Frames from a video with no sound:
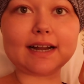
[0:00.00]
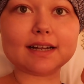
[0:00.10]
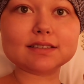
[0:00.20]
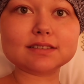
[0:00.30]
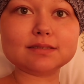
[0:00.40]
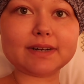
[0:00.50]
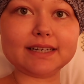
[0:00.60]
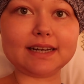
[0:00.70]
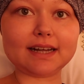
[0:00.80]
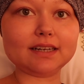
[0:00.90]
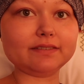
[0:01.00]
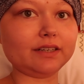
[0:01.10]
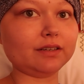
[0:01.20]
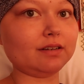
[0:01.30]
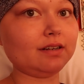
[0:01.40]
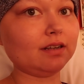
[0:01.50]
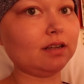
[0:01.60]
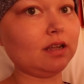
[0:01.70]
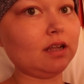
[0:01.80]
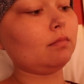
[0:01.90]
asked my dad if he could
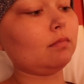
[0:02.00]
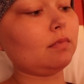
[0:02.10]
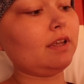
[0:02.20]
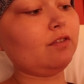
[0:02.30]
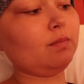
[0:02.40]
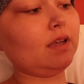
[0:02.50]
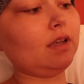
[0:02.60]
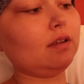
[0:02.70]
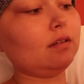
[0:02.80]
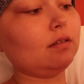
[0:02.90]
give me